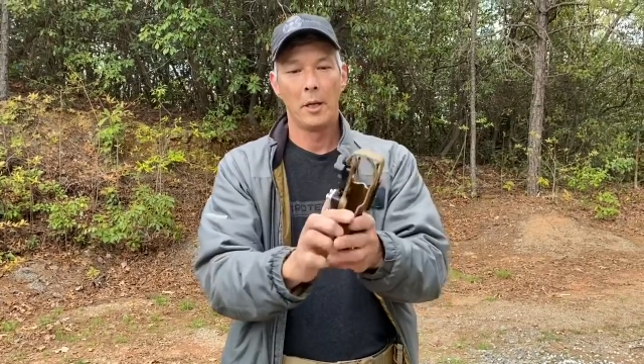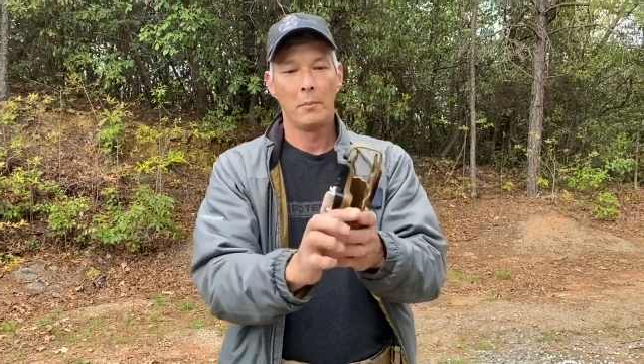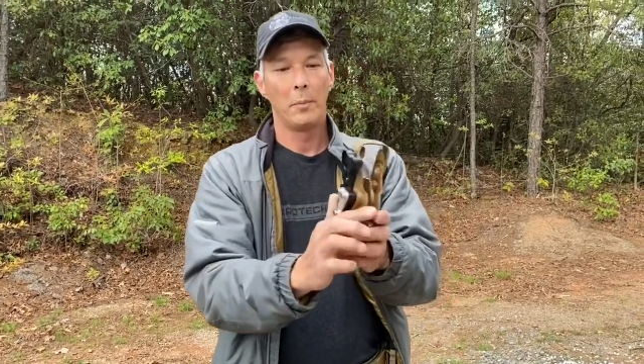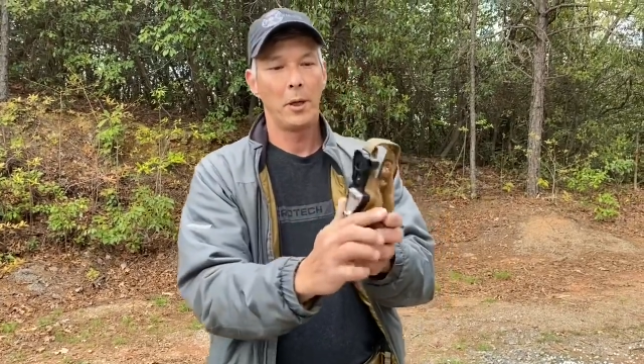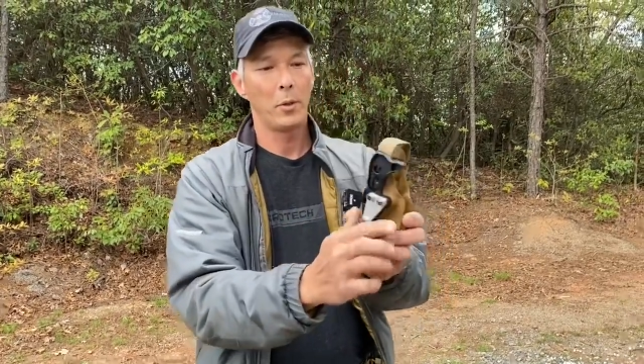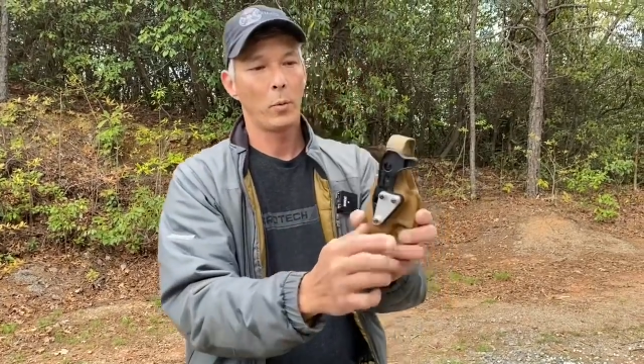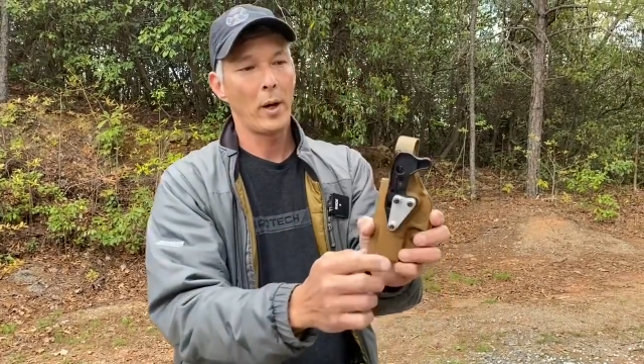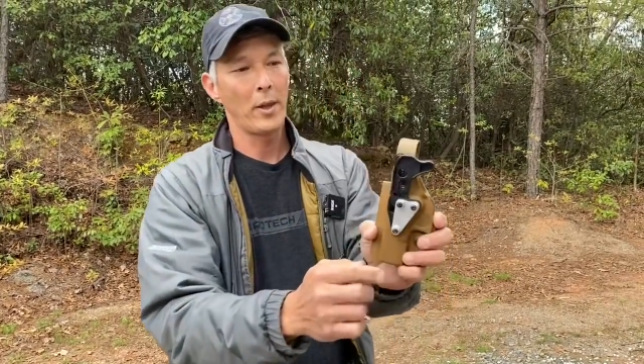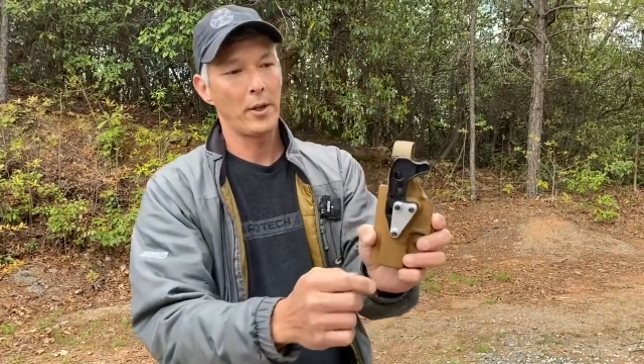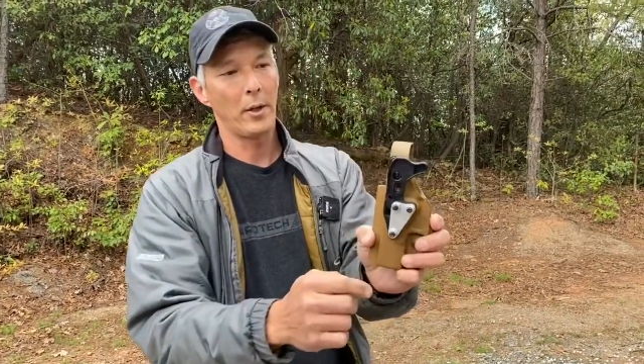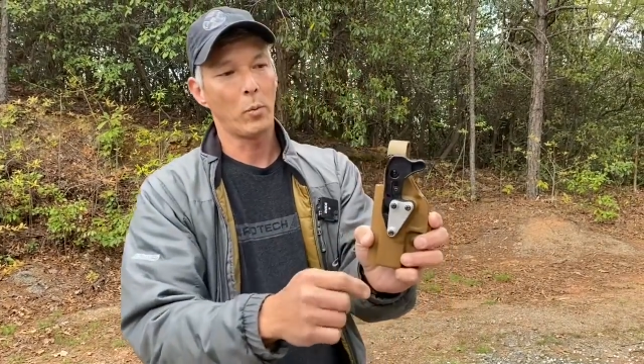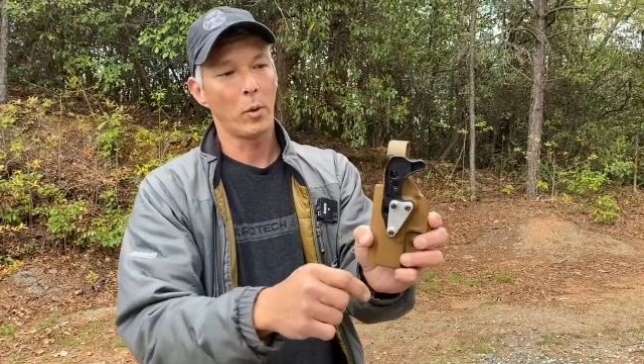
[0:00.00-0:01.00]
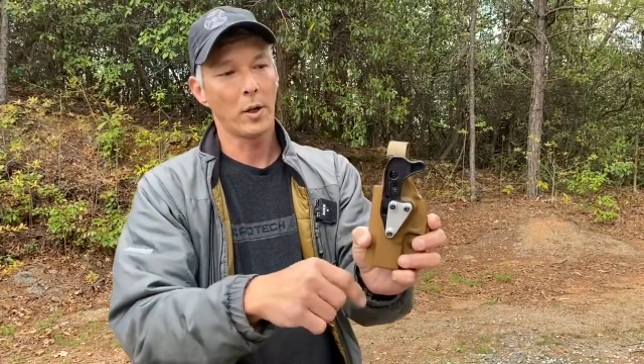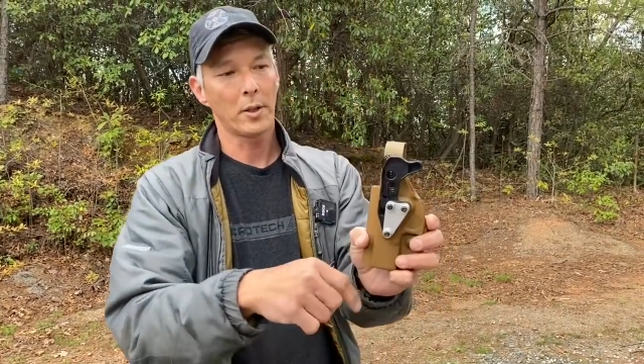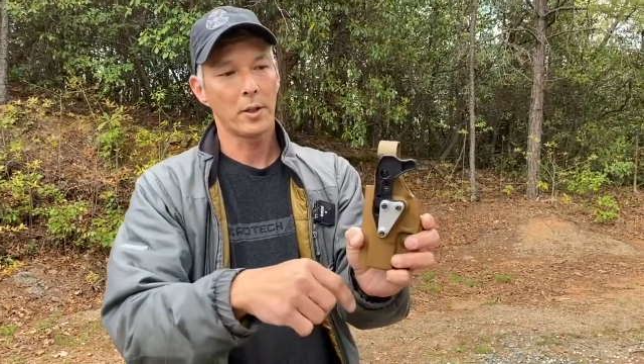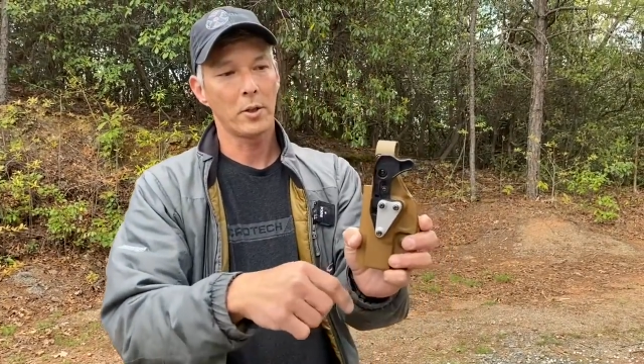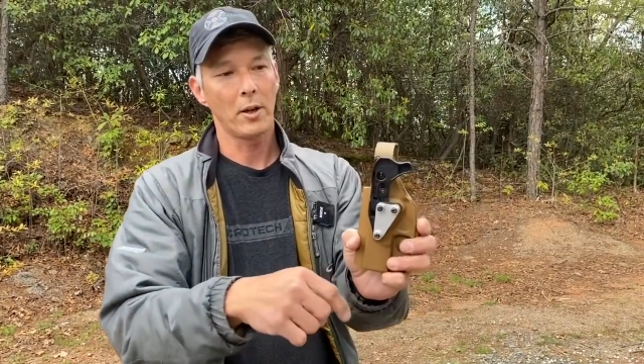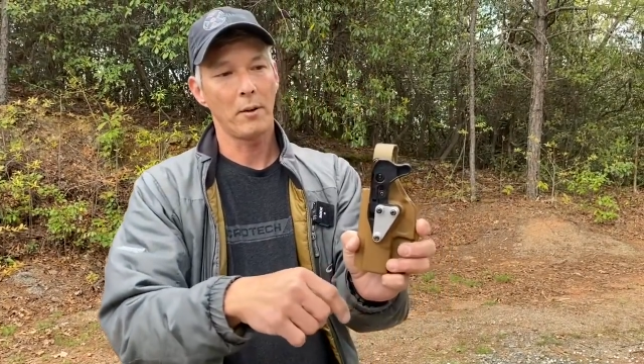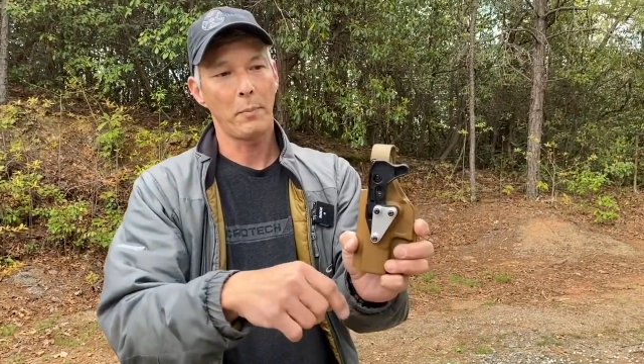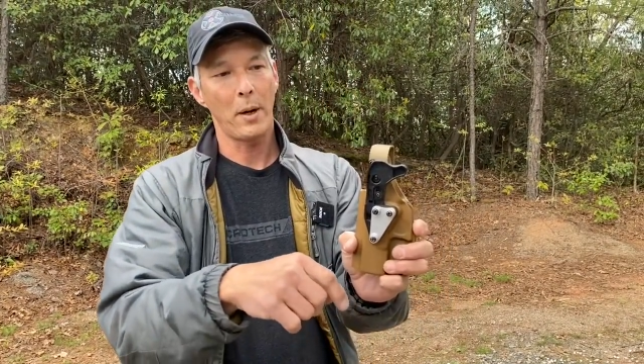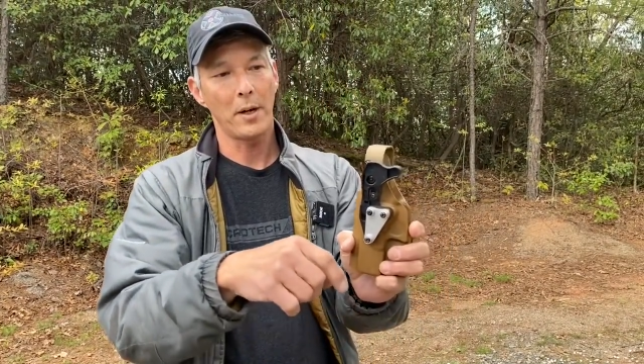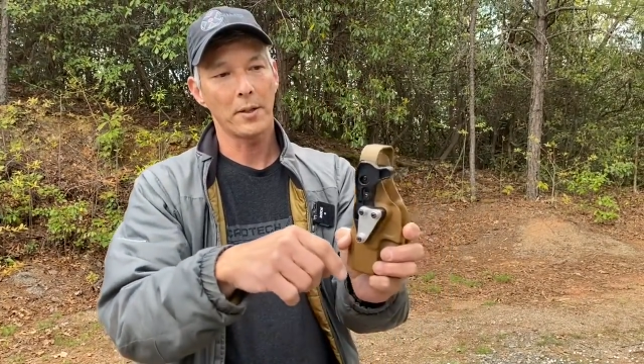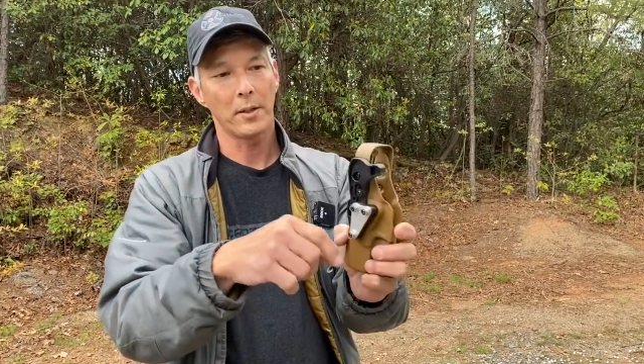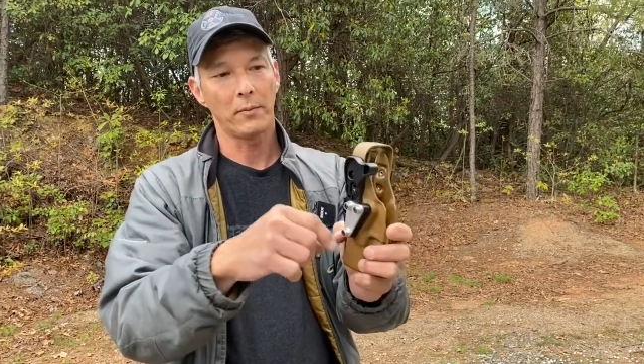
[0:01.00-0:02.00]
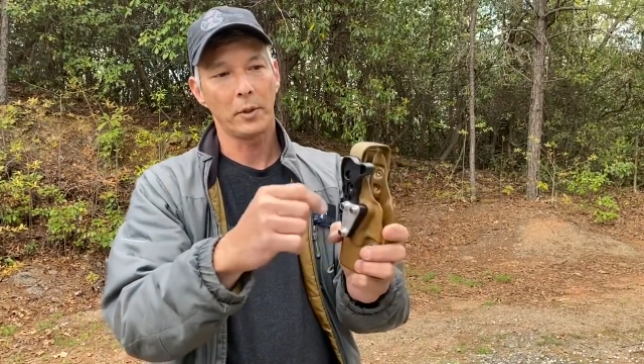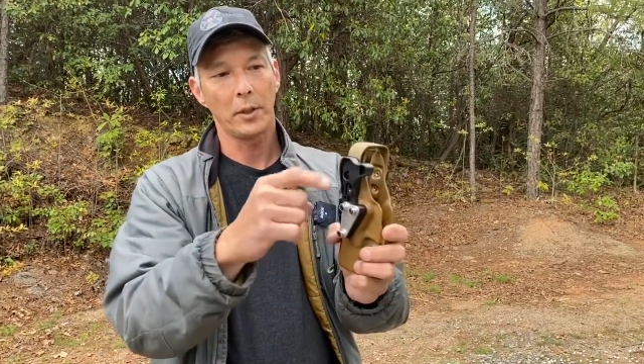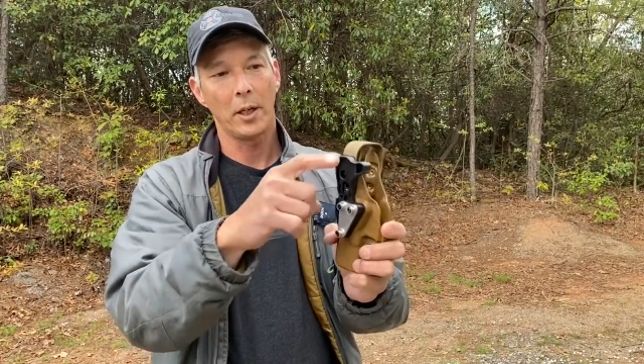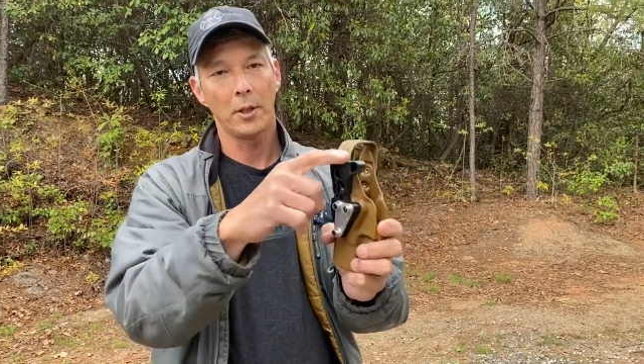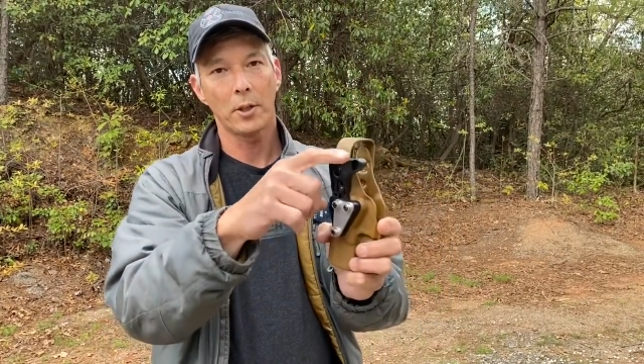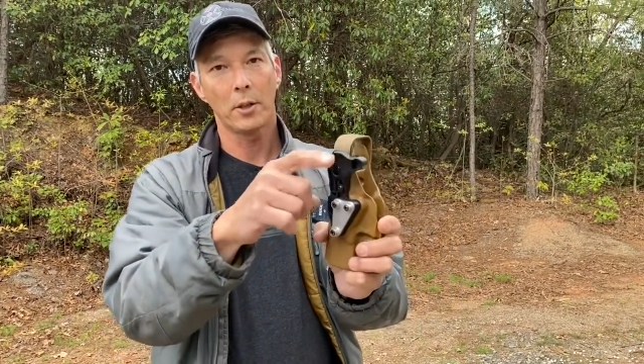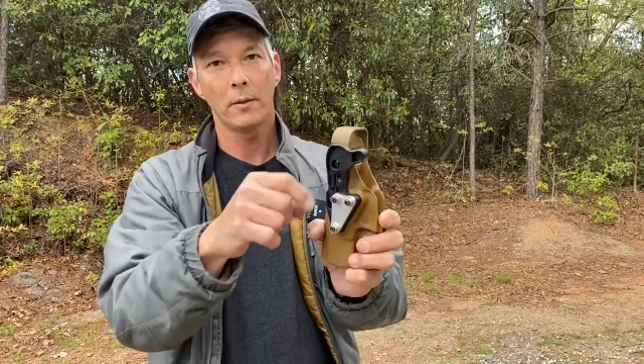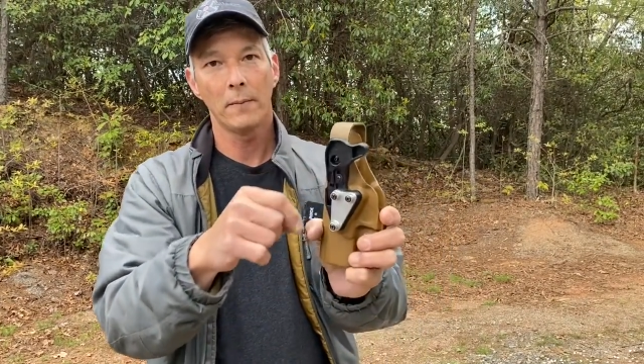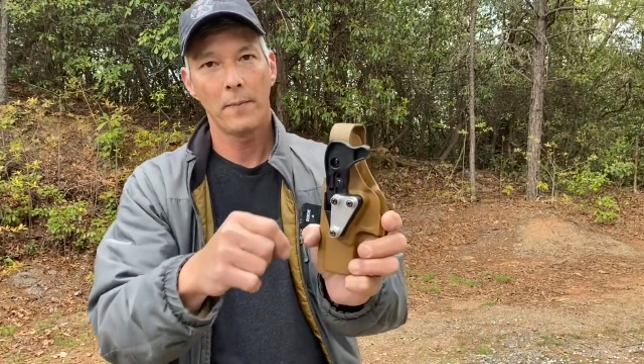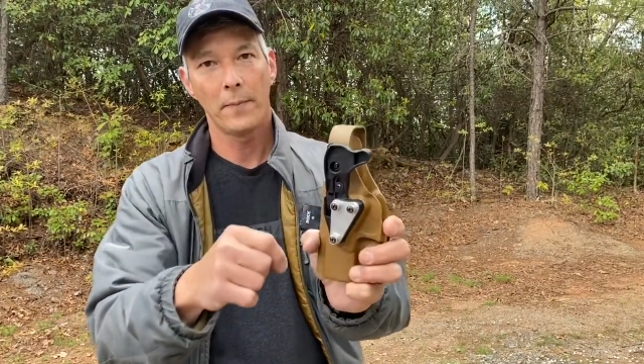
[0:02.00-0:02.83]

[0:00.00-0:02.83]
But the way that it works is you have positive retention.